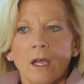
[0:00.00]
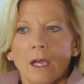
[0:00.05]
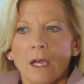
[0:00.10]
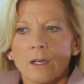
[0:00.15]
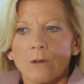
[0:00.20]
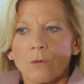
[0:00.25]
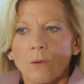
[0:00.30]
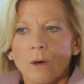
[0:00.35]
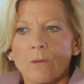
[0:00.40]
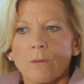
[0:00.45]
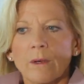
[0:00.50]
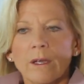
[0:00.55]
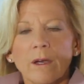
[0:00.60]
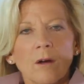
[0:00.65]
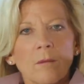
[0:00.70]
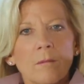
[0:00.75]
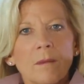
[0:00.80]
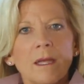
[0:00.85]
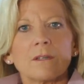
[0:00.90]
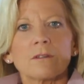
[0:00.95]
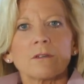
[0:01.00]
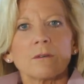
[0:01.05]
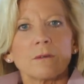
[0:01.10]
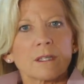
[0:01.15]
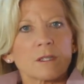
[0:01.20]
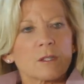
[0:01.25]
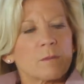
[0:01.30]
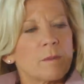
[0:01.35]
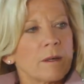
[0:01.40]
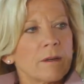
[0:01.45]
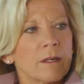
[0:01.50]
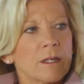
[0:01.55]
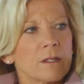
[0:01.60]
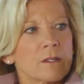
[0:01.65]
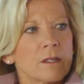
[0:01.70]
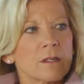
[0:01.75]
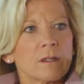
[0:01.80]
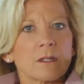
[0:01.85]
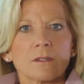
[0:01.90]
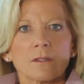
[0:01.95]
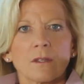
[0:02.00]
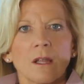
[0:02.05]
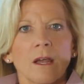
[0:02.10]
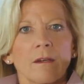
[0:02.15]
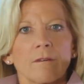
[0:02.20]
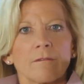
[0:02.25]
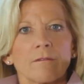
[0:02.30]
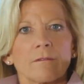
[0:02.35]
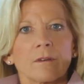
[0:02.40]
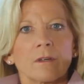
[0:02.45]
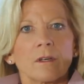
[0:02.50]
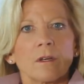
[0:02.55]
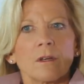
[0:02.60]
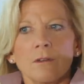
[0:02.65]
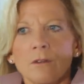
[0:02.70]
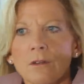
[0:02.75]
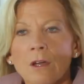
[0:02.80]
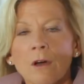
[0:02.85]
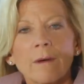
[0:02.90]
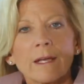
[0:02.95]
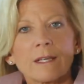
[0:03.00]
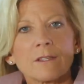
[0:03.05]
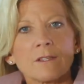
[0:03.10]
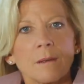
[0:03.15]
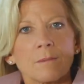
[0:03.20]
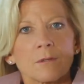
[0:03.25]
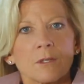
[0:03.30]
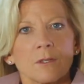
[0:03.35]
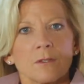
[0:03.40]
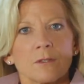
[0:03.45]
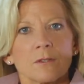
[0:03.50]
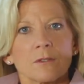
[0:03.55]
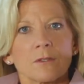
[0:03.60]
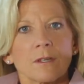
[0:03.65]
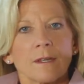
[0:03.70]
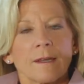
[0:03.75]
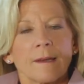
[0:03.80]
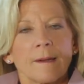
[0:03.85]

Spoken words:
and what we are meant to experience in this life. No exceptions.